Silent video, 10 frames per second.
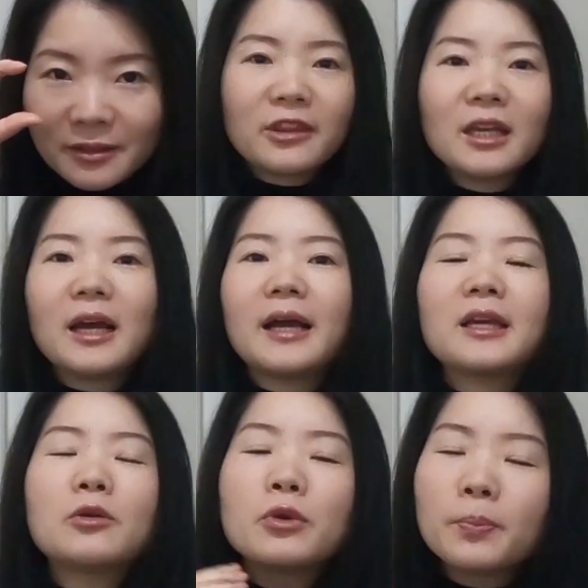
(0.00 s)
I think I
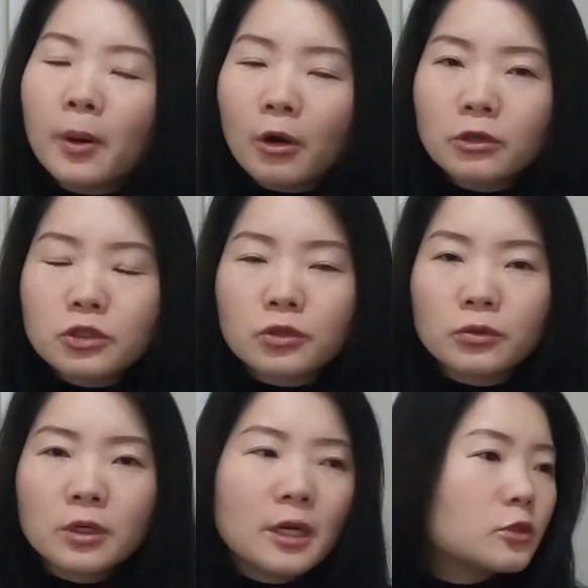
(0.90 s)
can report
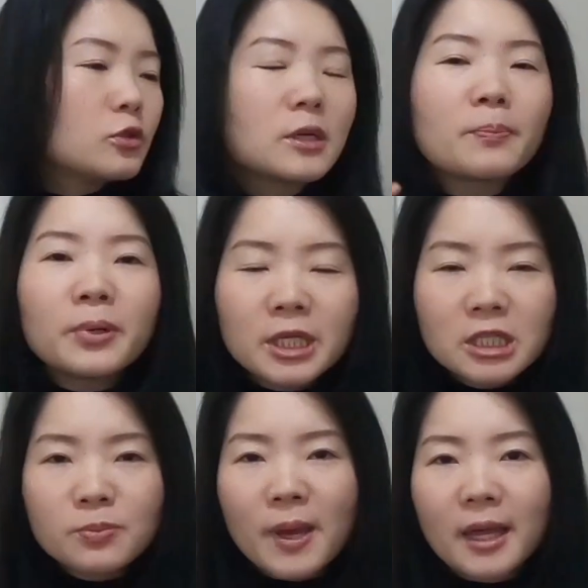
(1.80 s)
you to the
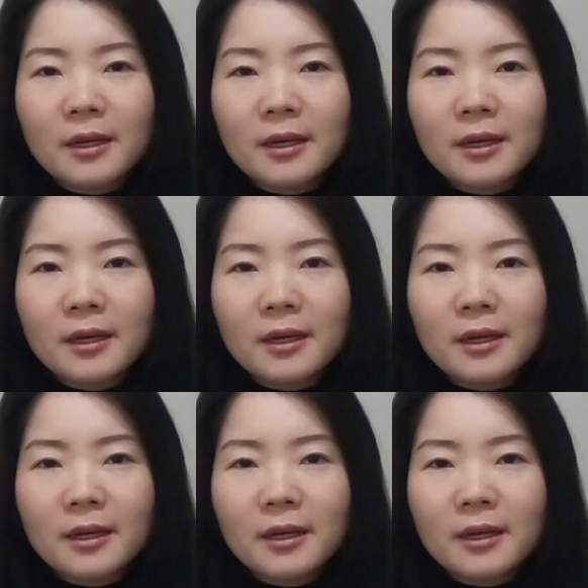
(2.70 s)
policeman.